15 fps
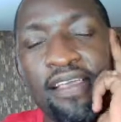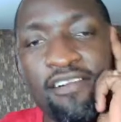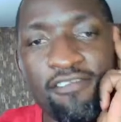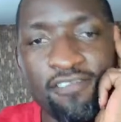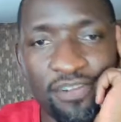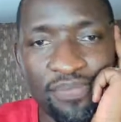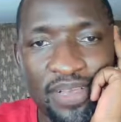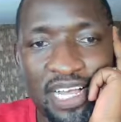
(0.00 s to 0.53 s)

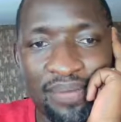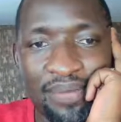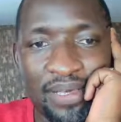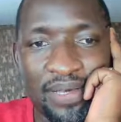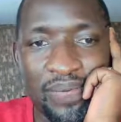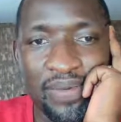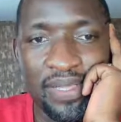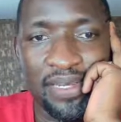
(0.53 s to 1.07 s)
from becoming a
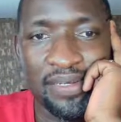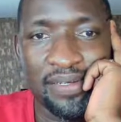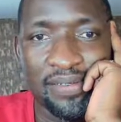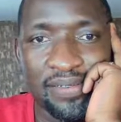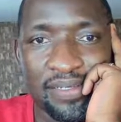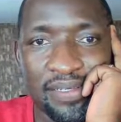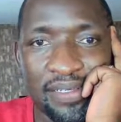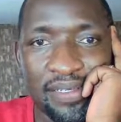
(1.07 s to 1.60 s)
queen.
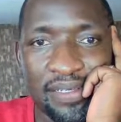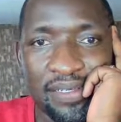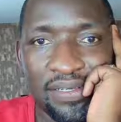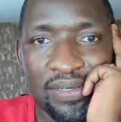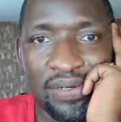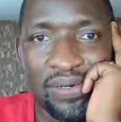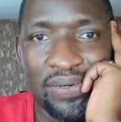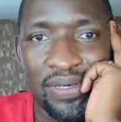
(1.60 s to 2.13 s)

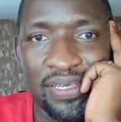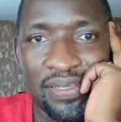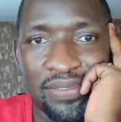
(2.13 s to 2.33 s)
Okay,